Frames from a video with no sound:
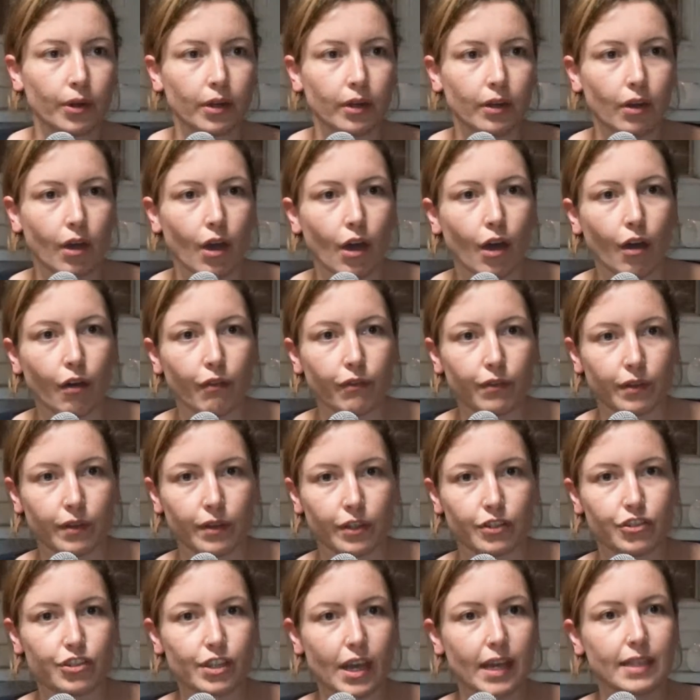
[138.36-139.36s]
of
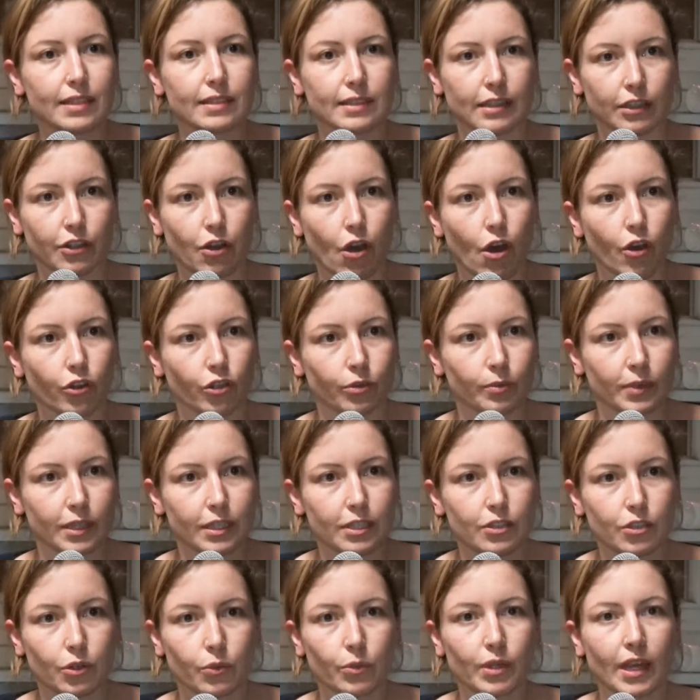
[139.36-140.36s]
just economy.
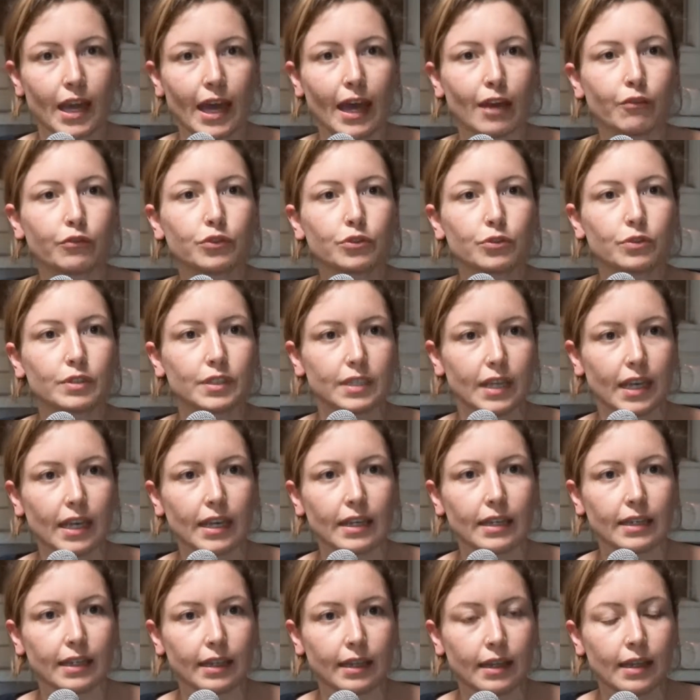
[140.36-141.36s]
So we have to
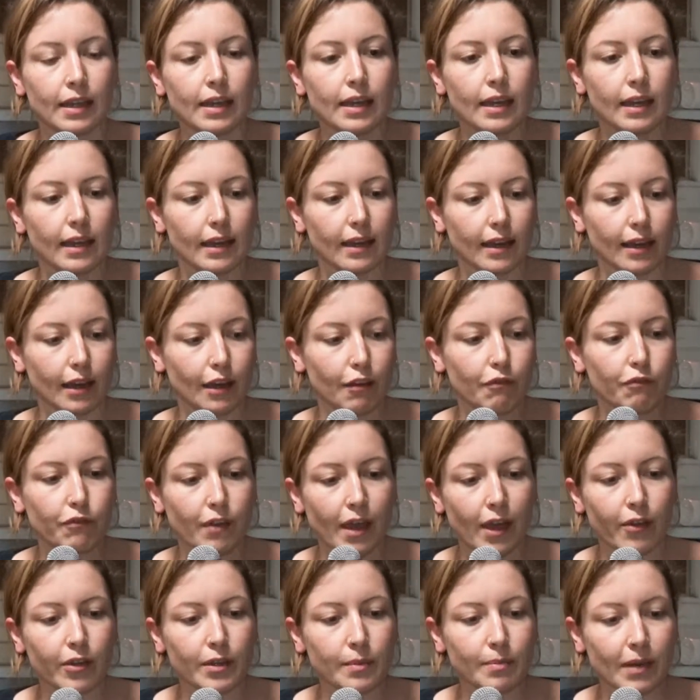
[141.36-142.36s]
take
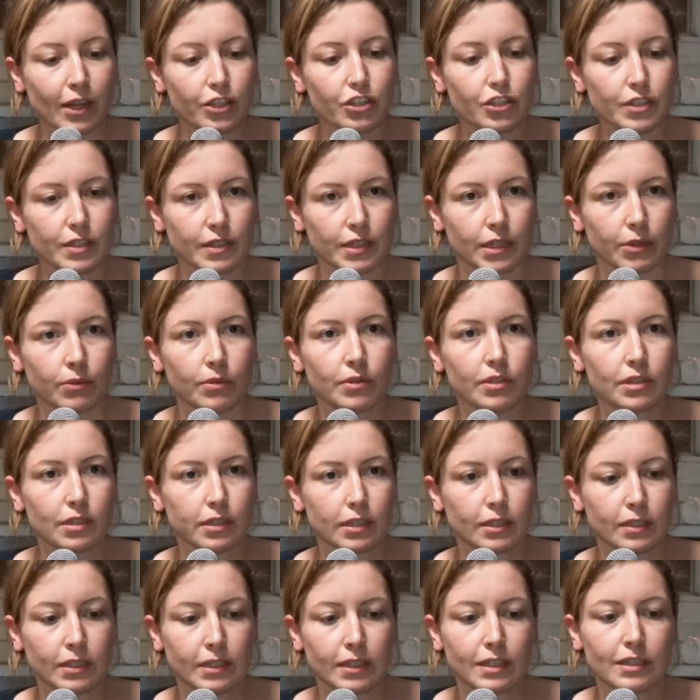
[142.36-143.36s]
very much
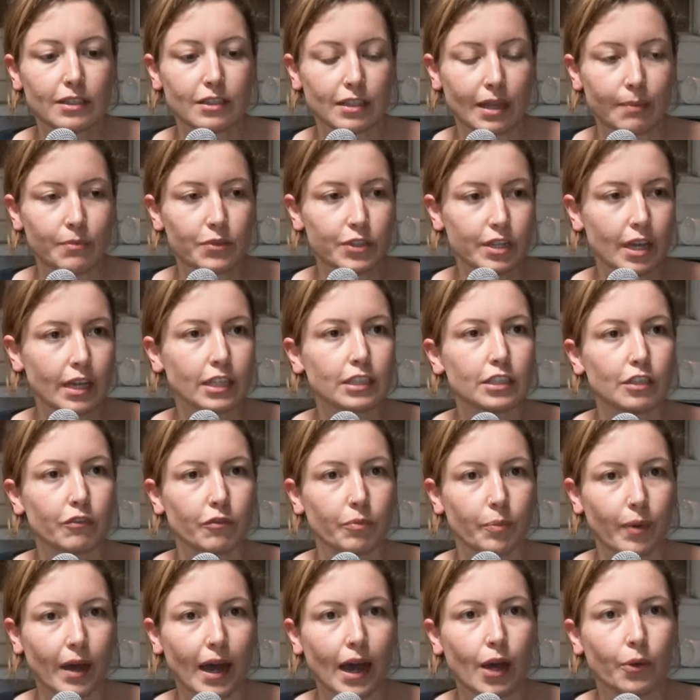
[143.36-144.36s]
seriously this
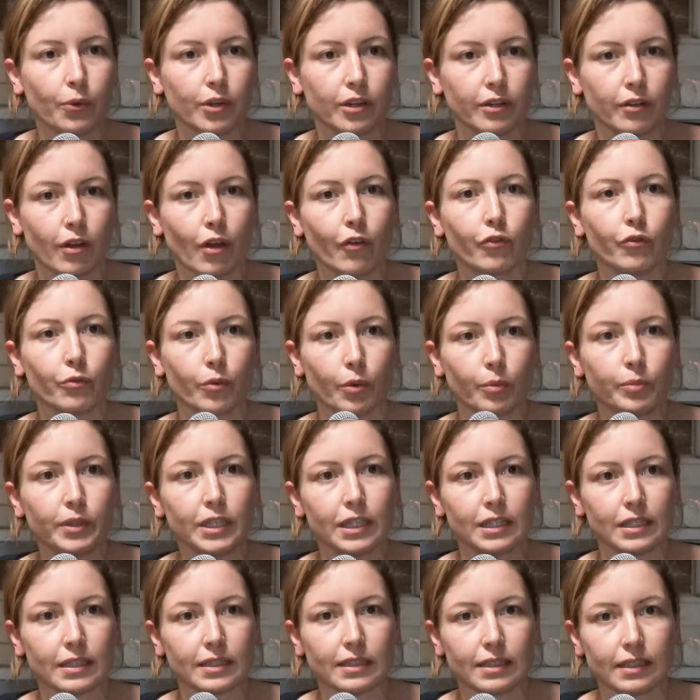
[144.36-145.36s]
subjective power of
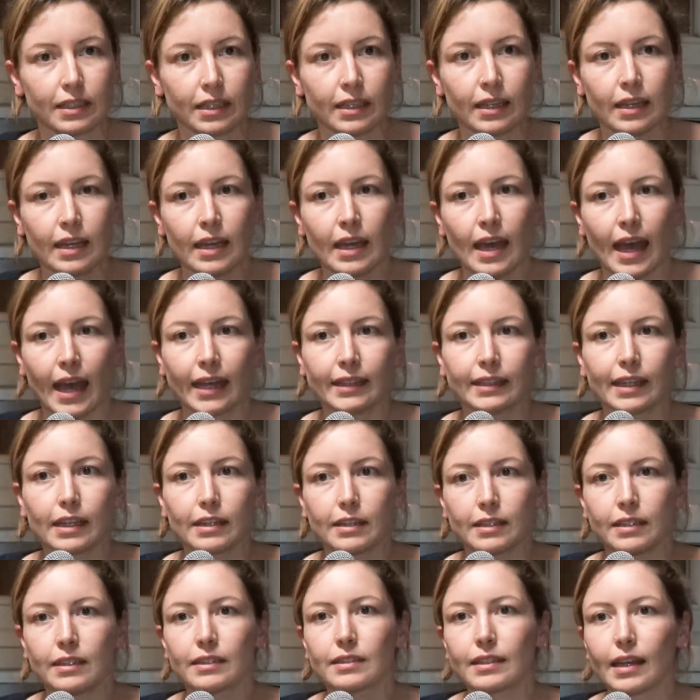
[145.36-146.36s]
mobility. And
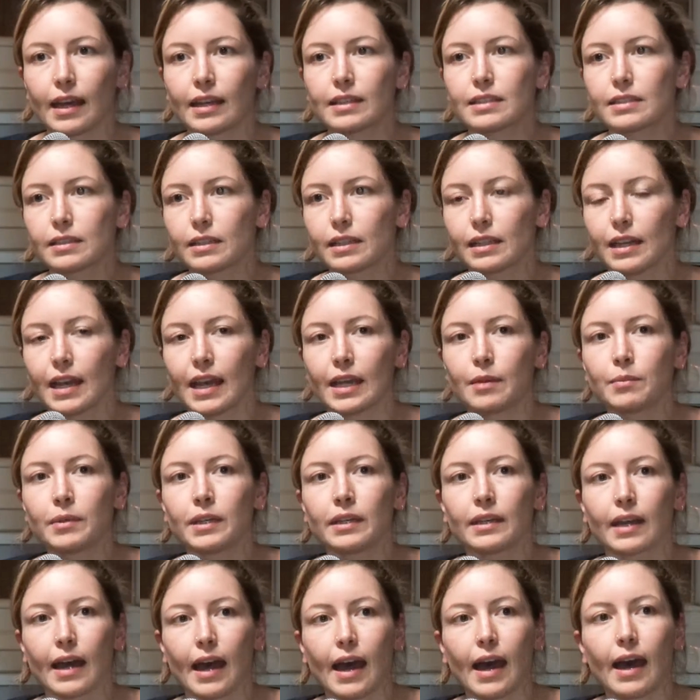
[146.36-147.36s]
I think that
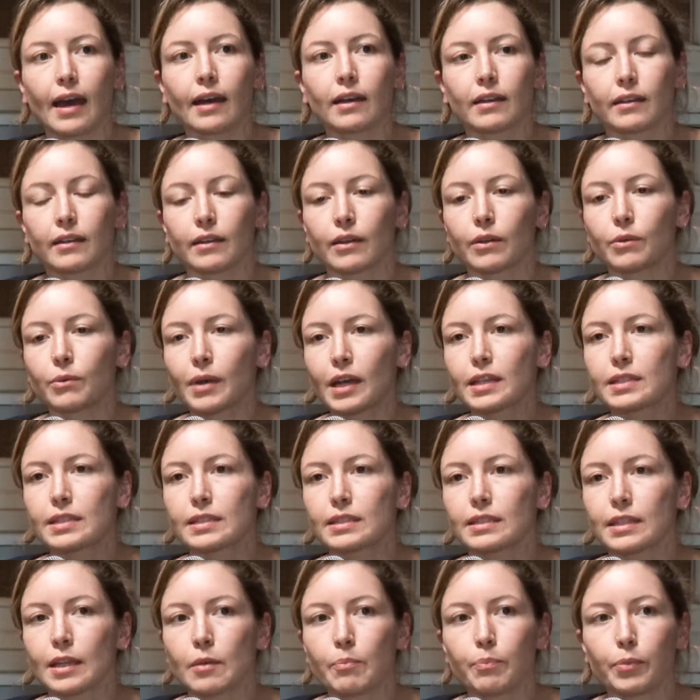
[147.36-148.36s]
claiming a
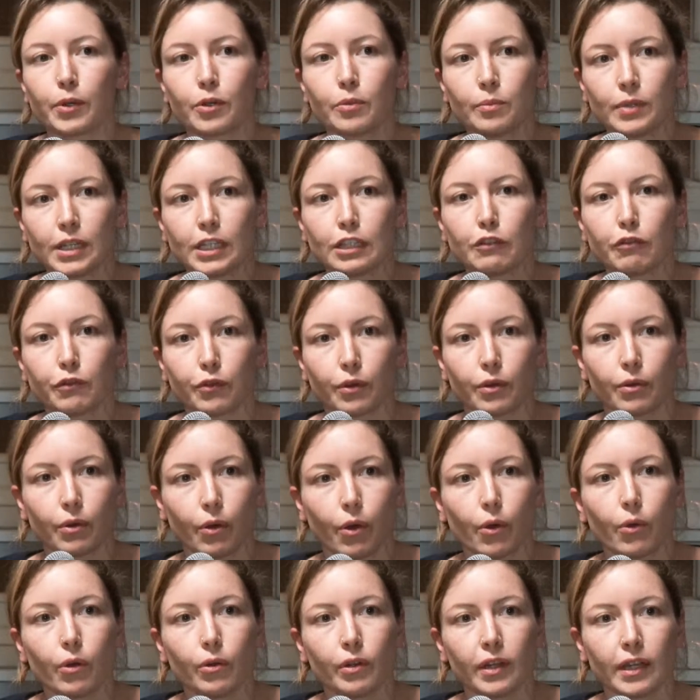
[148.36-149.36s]
resident permit for
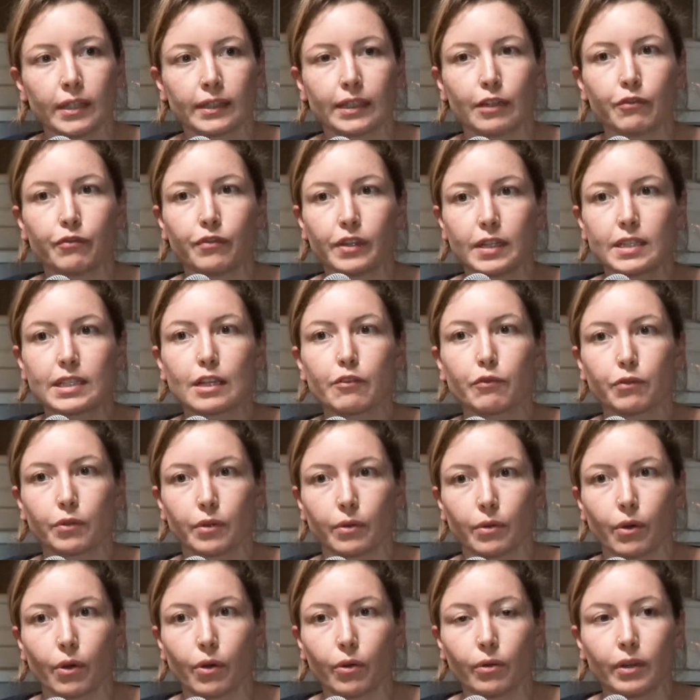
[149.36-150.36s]
all and a visa
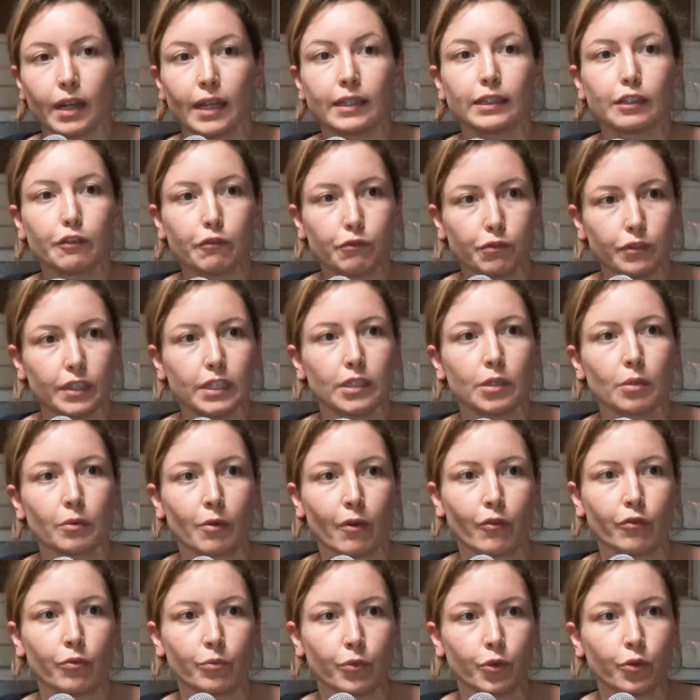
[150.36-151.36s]
for all and the freedom
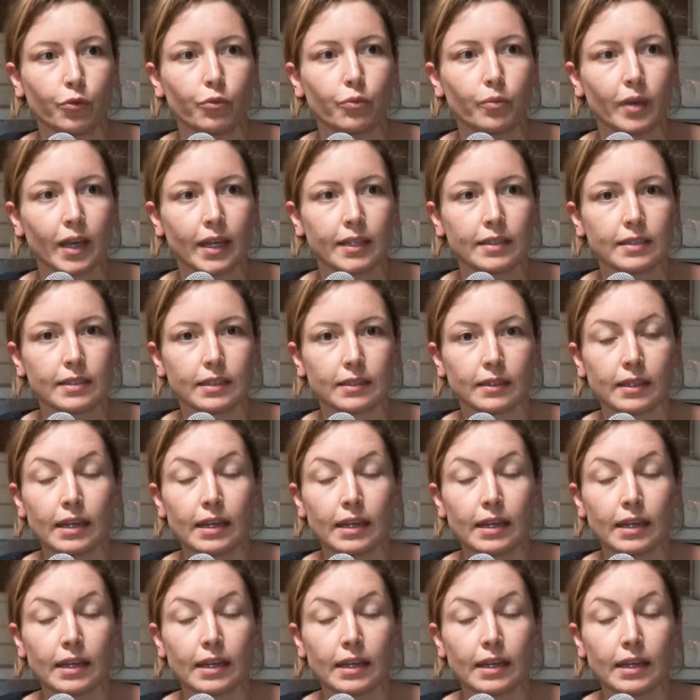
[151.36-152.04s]
of movement